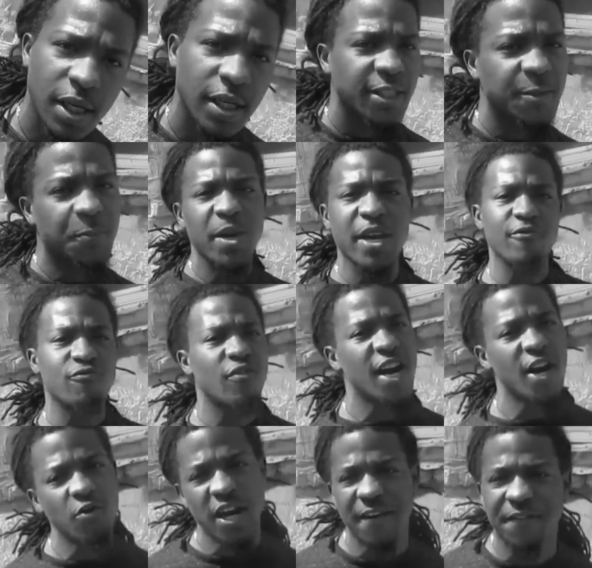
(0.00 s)
that hip-hop in me,
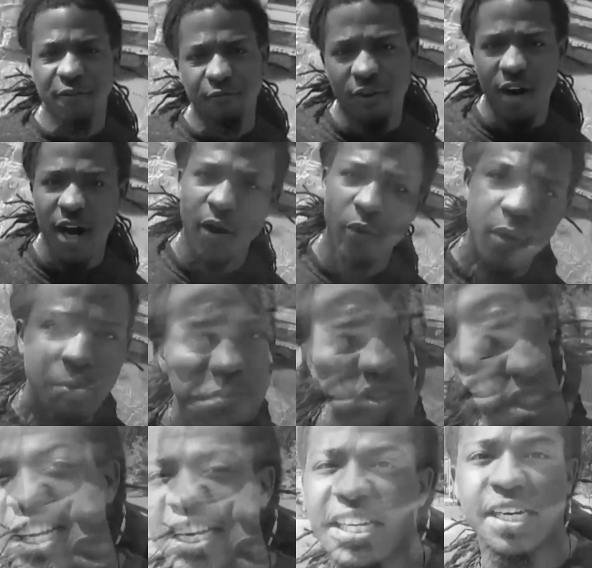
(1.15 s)
like, deep. Some
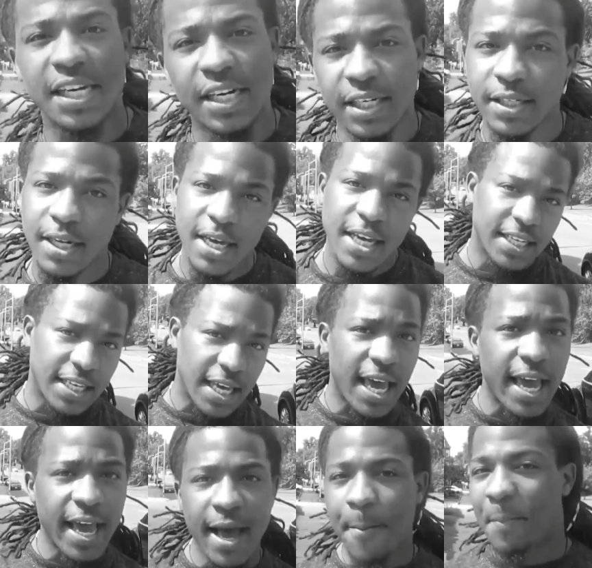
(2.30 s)
of my most standout moments
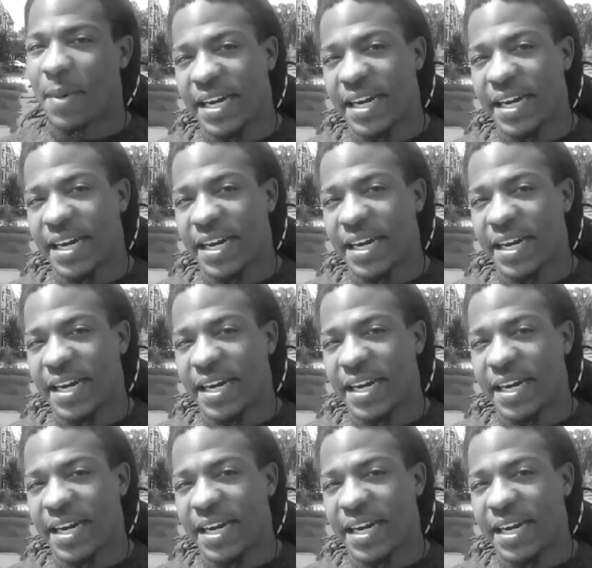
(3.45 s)
been